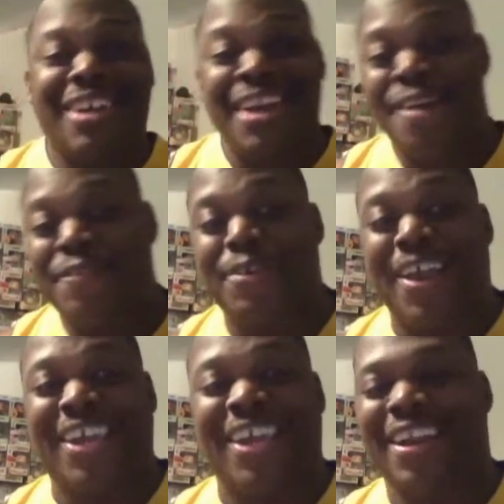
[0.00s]
cover
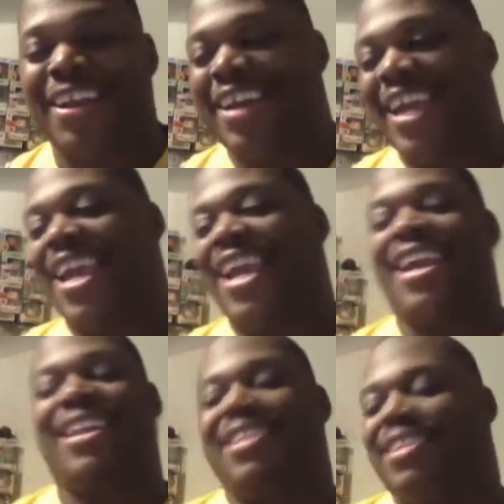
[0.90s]
right here,
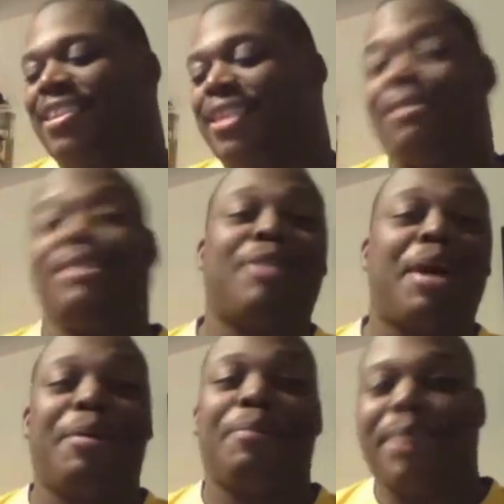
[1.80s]
and the reason
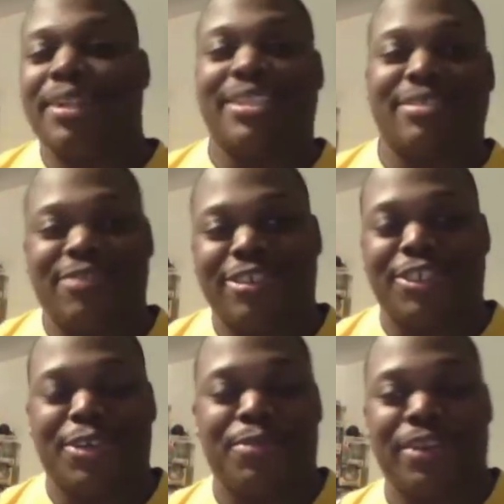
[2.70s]
why I picked this for a
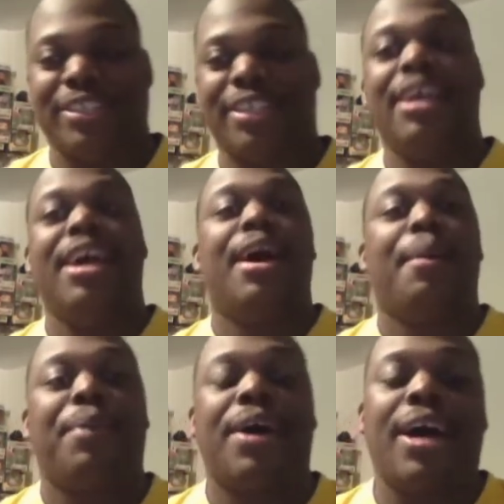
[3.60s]
certain reason,
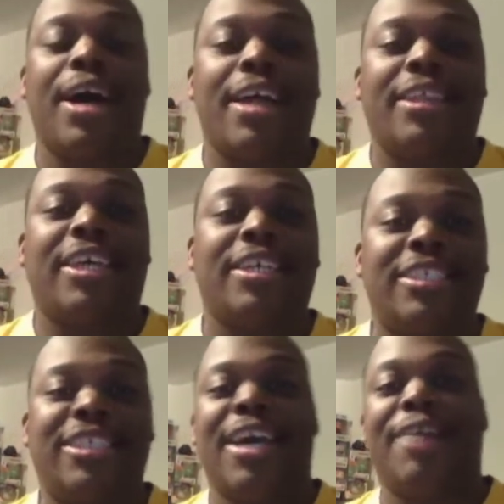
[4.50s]
but
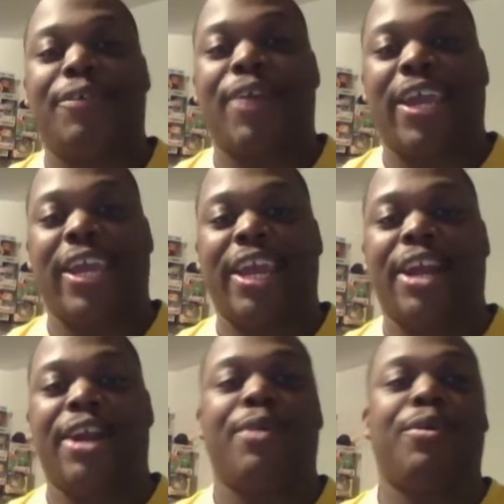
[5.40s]
this cover right
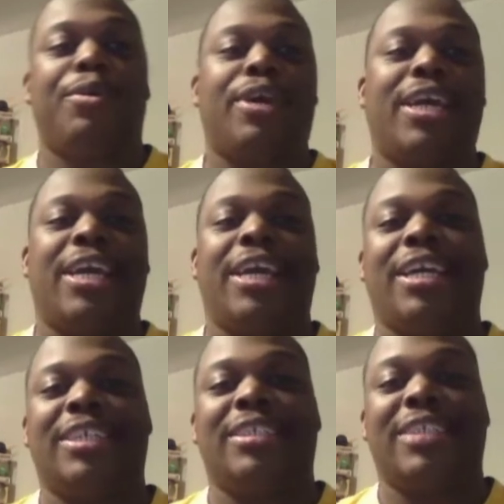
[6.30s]
here
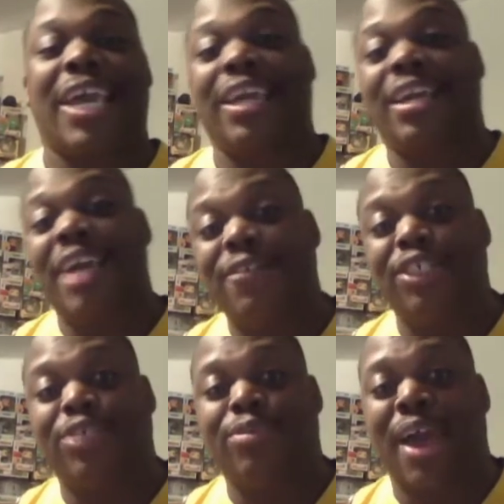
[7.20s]
is a cover
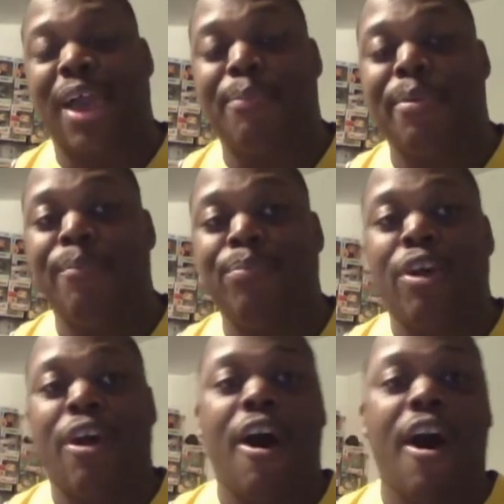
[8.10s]
swipe
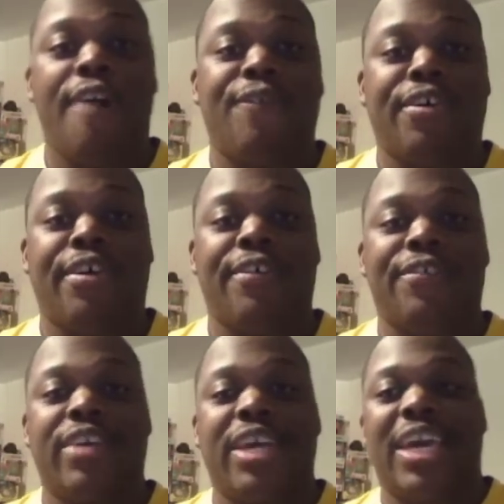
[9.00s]
off of
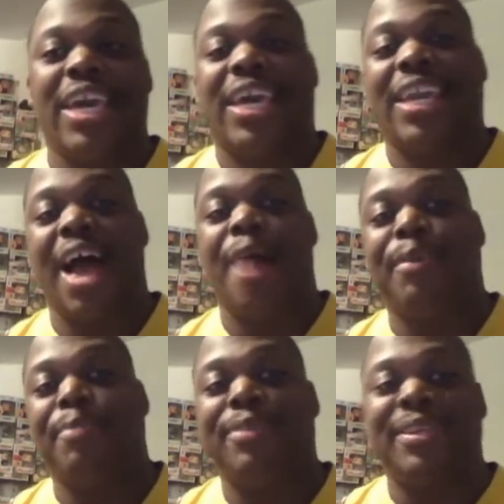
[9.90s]
an
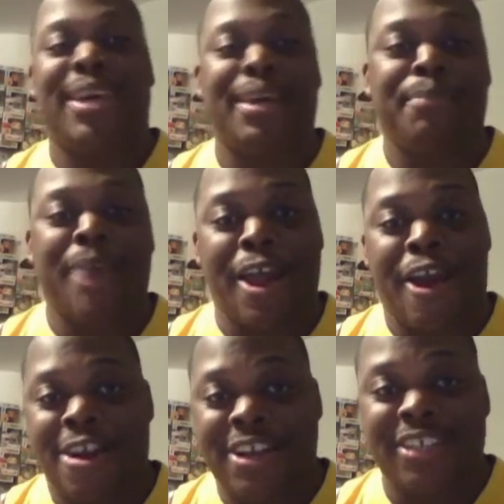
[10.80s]
album done by an
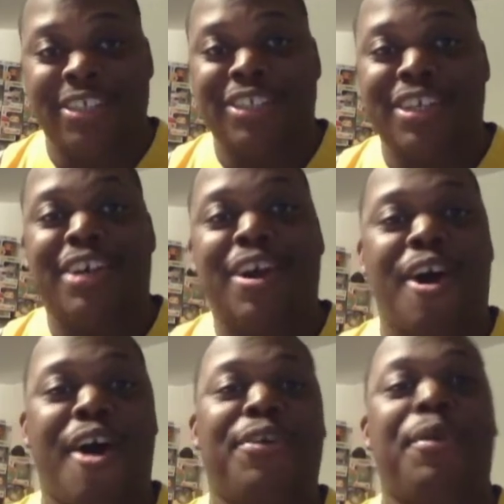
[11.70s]
artist called